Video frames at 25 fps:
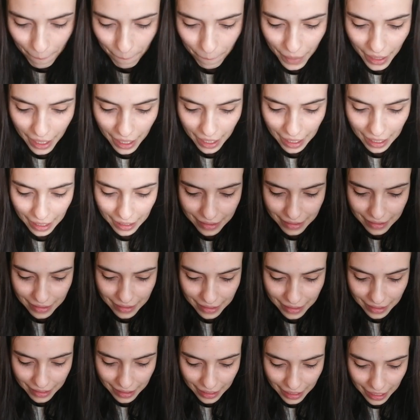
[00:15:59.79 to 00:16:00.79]
But
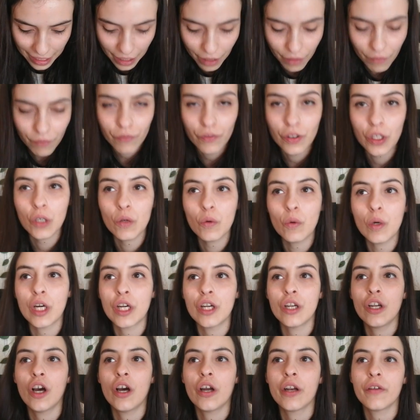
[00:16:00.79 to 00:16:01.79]
if you
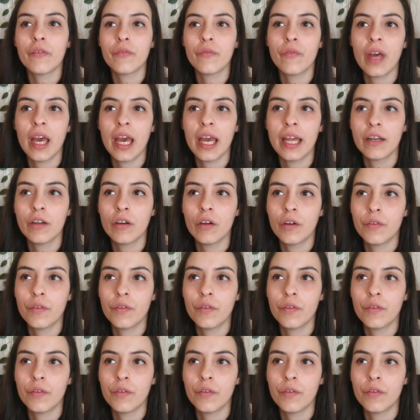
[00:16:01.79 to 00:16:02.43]
are not a fan